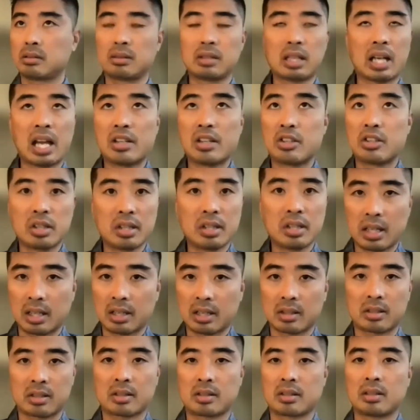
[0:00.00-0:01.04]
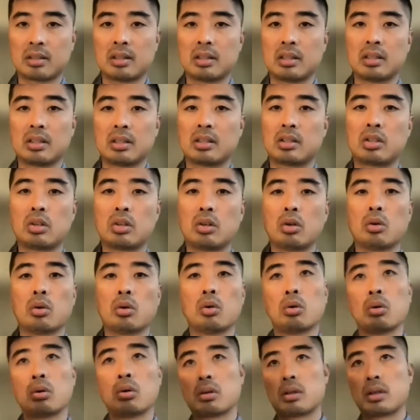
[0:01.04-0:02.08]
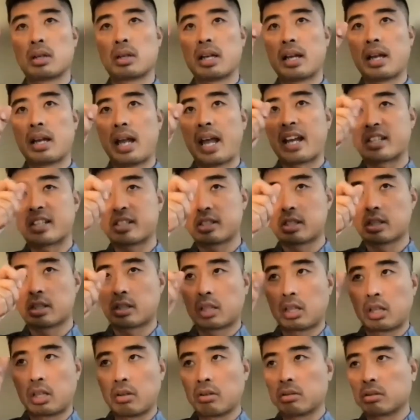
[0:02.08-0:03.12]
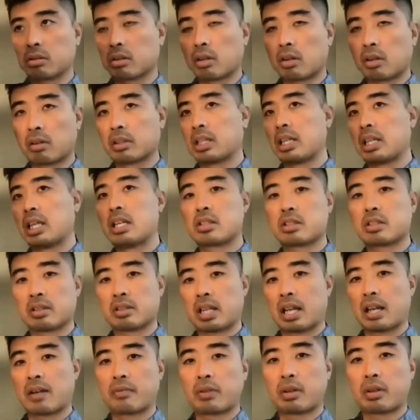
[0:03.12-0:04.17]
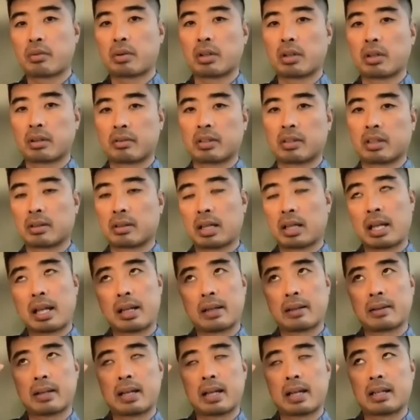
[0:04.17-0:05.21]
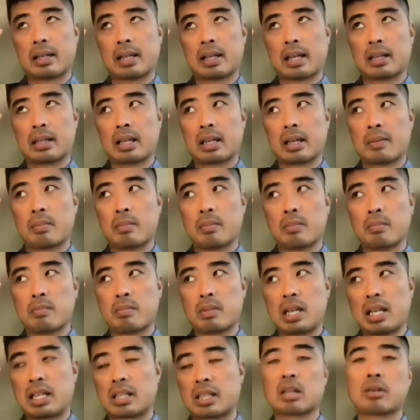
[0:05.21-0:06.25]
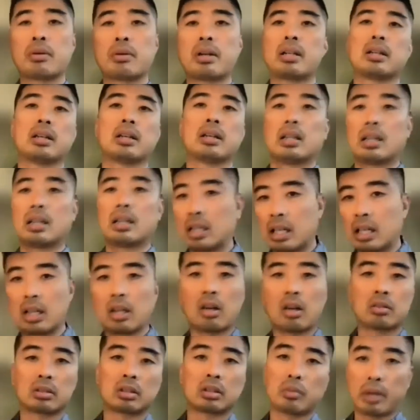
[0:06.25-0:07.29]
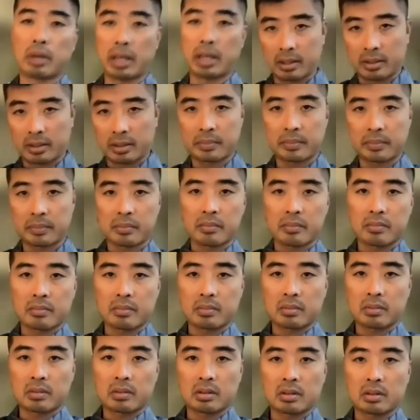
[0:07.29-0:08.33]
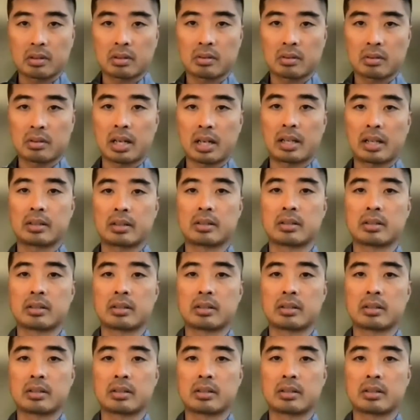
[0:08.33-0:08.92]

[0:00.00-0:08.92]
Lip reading: engineers, to execute on each and every one of them and iterate along the way, right?